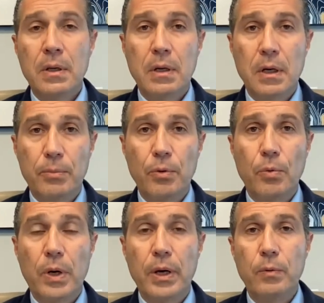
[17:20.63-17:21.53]
Number
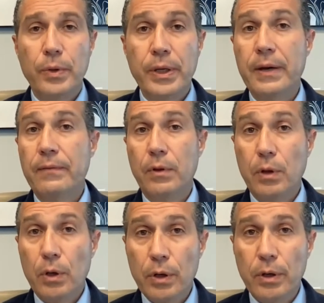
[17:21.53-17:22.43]
one, we have
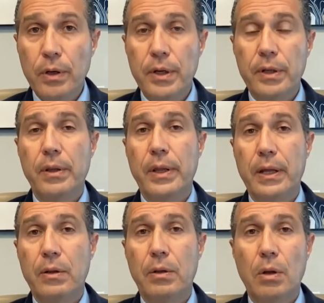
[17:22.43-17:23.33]
learned
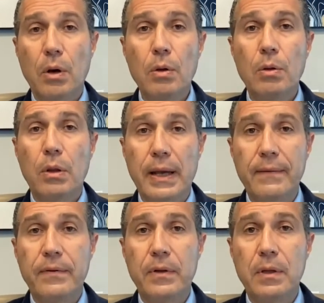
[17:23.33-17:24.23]
that low
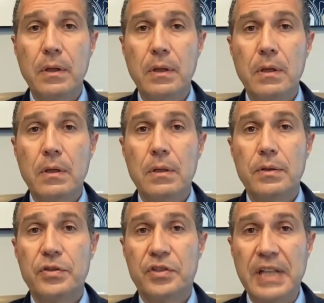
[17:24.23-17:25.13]
level
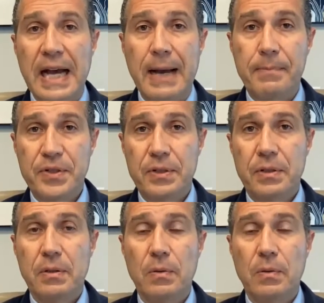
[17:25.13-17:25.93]
stops,